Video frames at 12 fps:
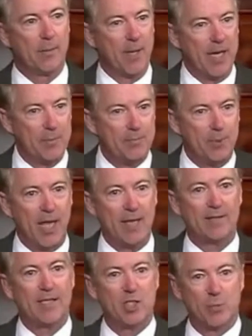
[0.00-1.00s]

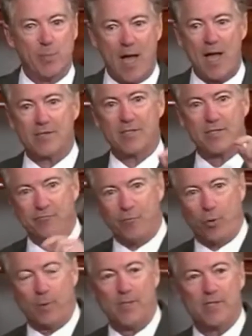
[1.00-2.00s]
implanting spies and
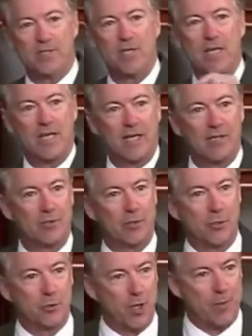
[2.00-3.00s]
informants into the
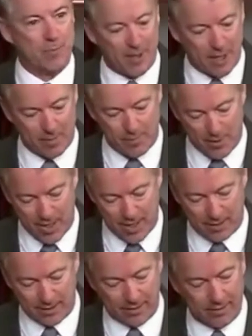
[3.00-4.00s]
Trump campaign.